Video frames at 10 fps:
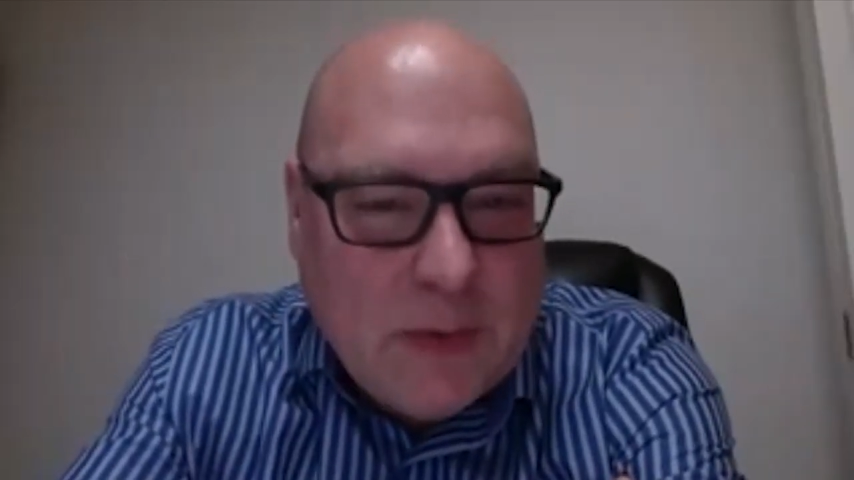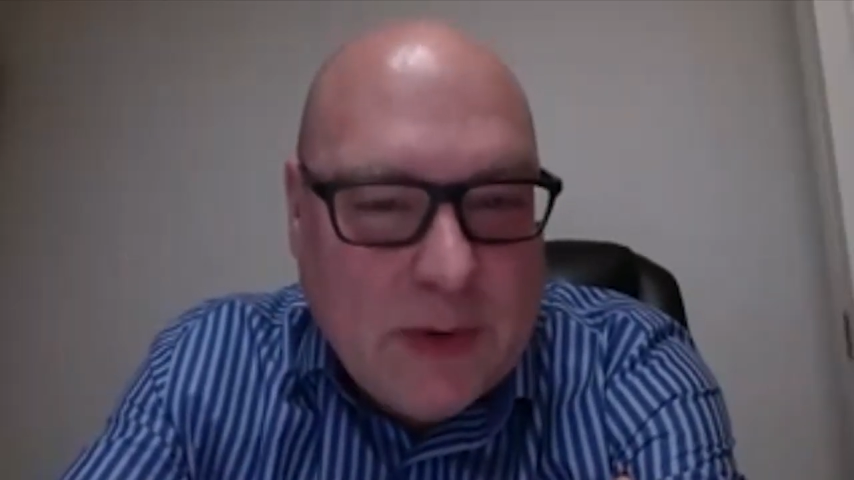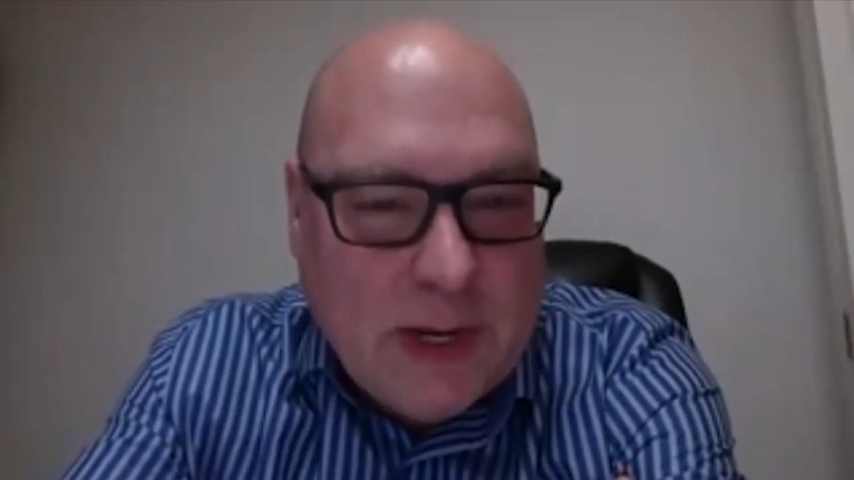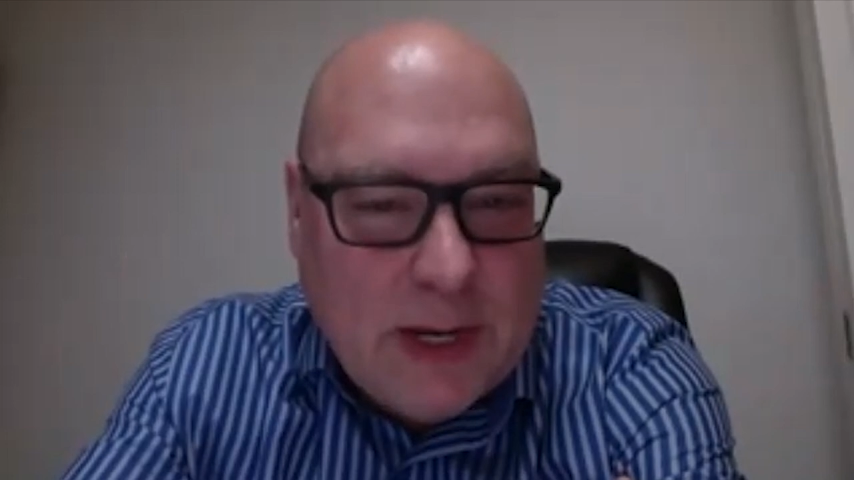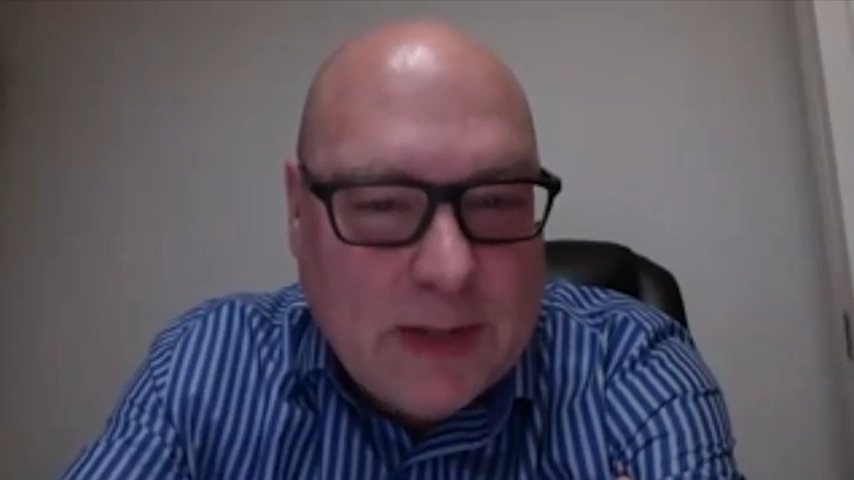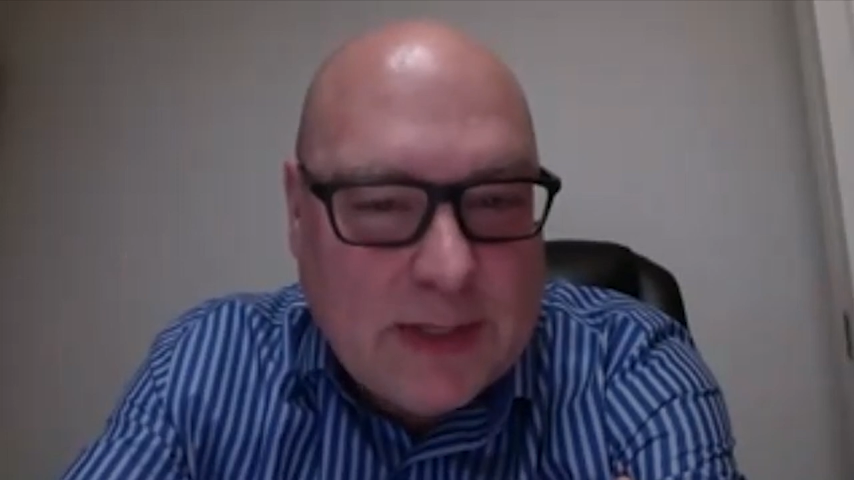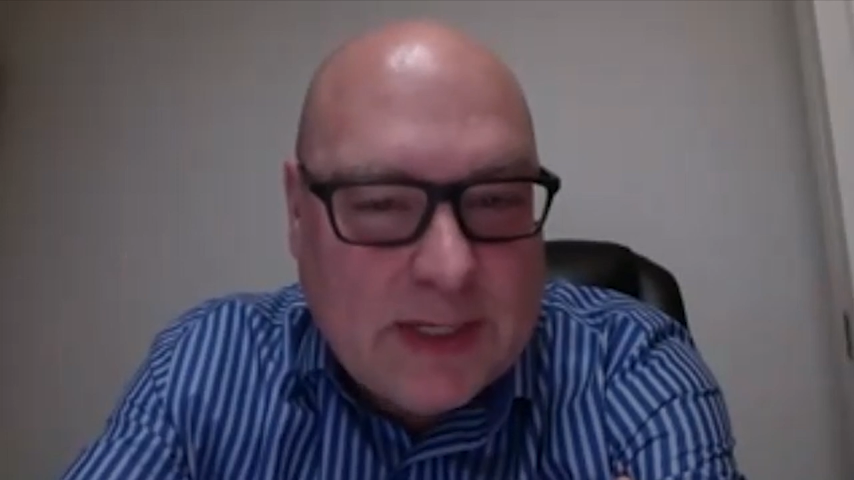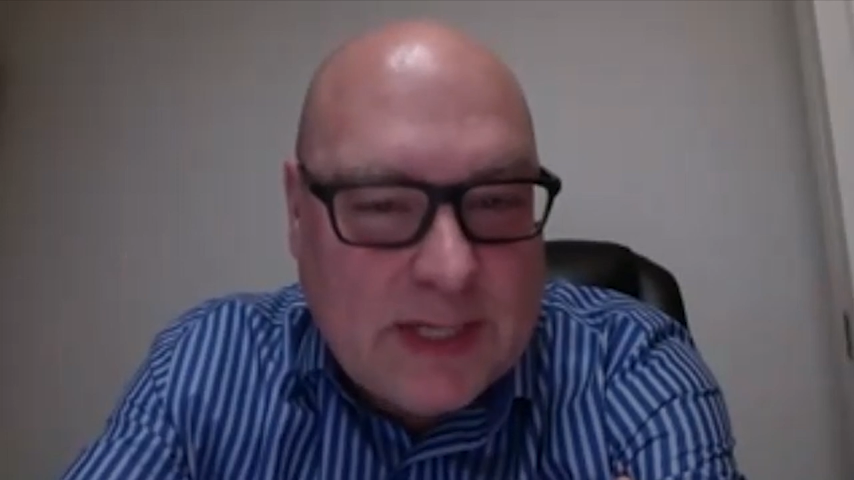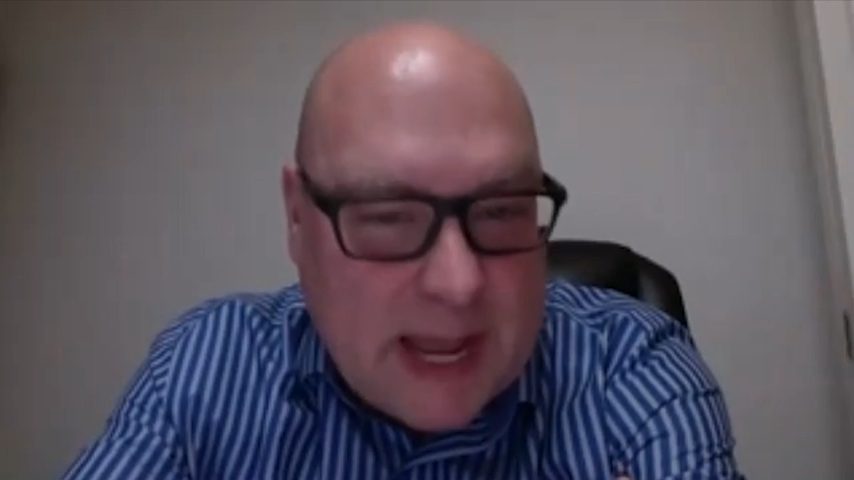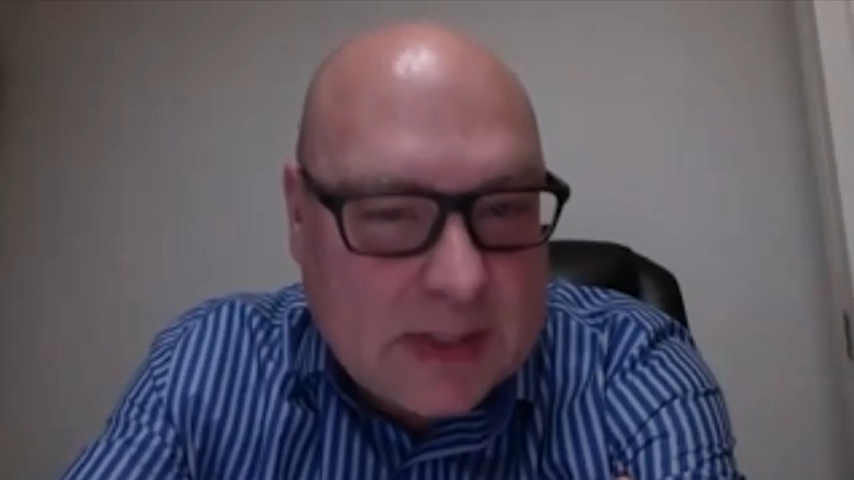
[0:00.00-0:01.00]
with
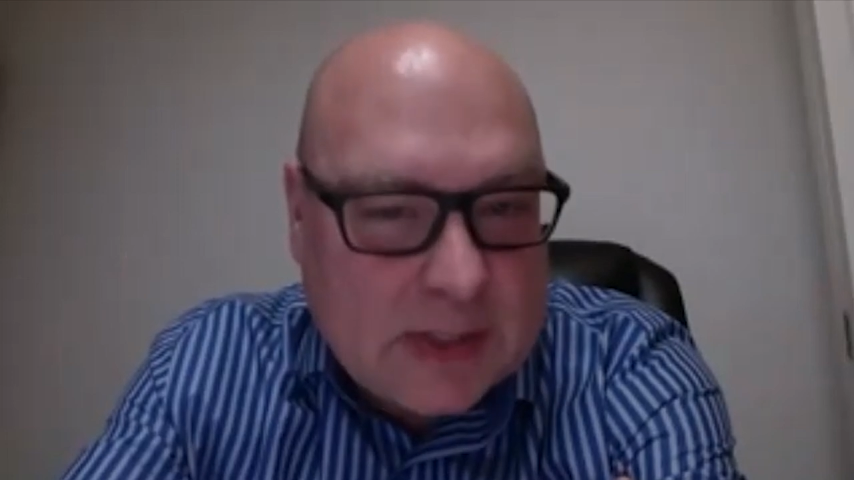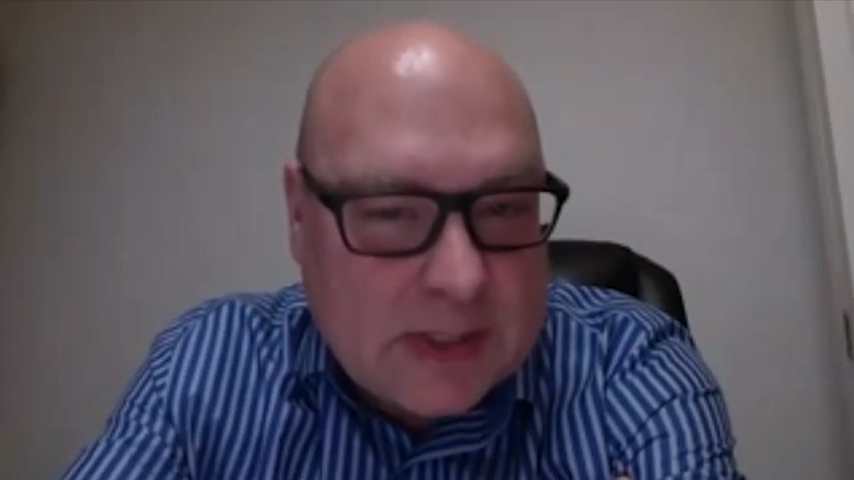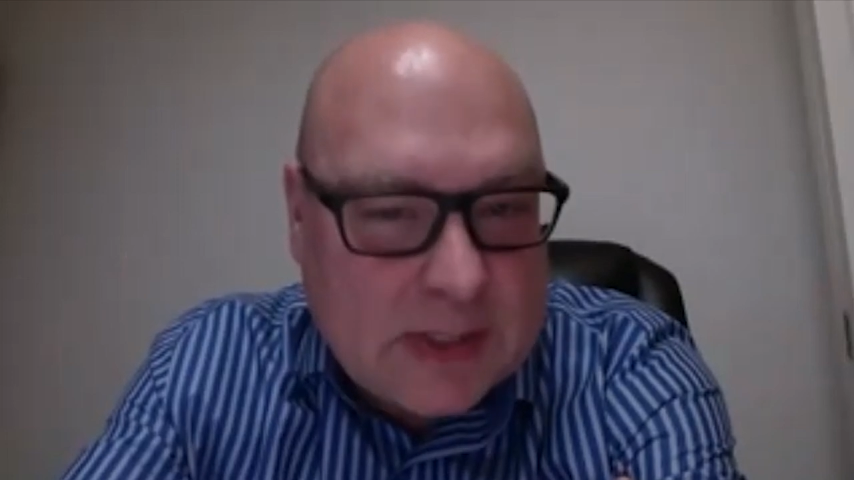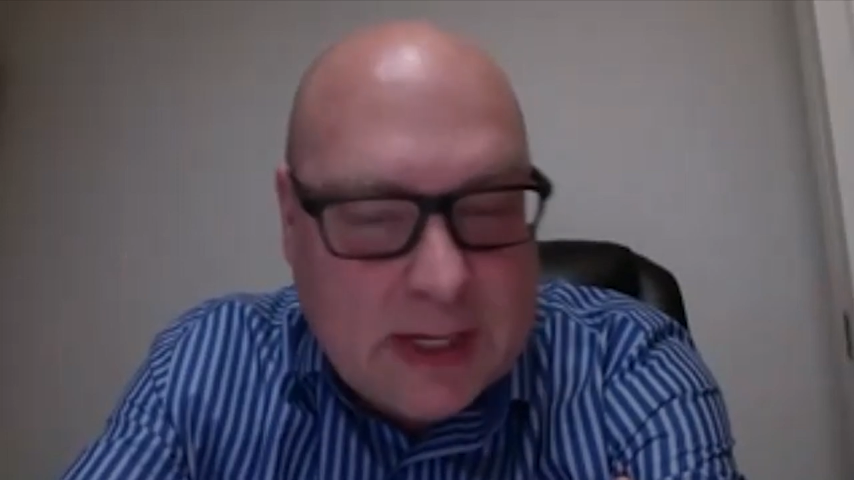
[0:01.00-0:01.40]
text,